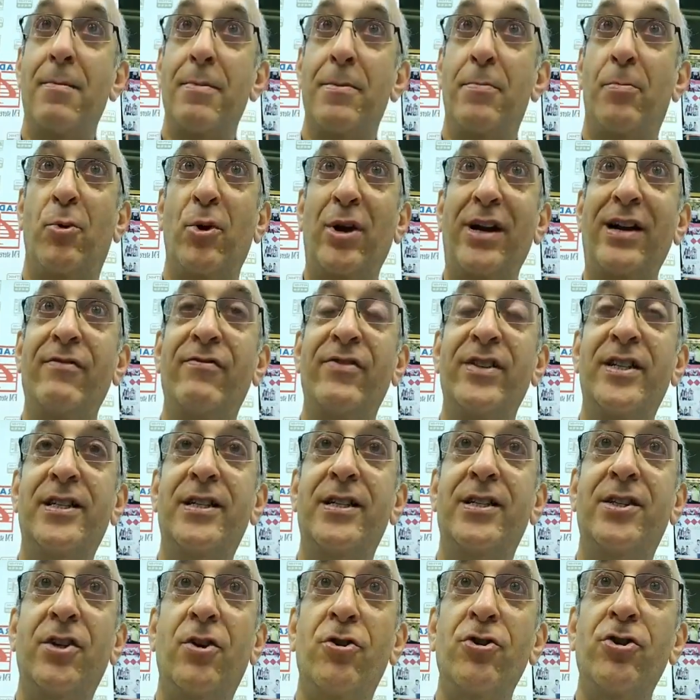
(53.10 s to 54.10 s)
Buena
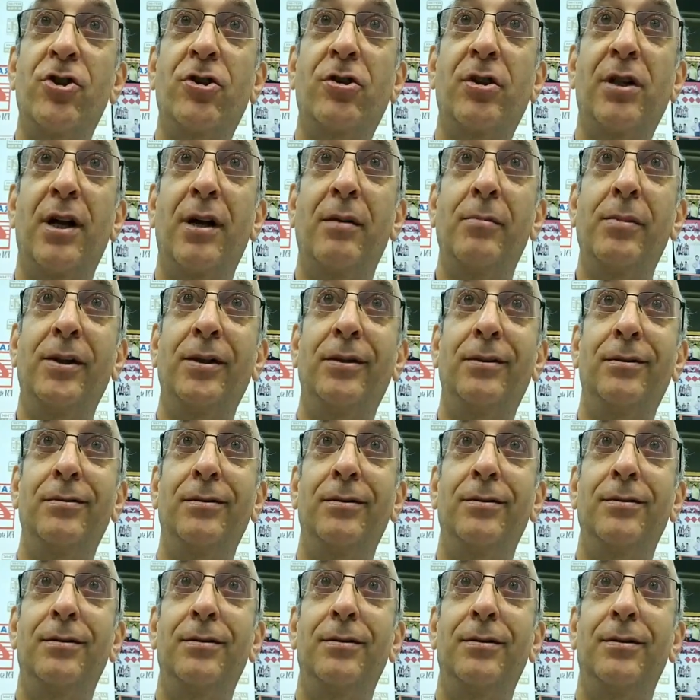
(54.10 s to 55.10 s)
Vista Social Club.
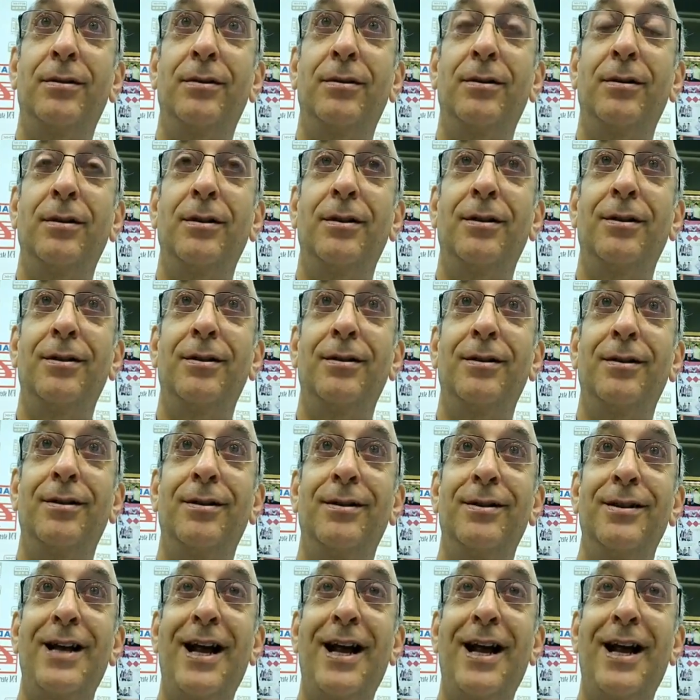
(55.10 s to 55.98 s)
All right, okay.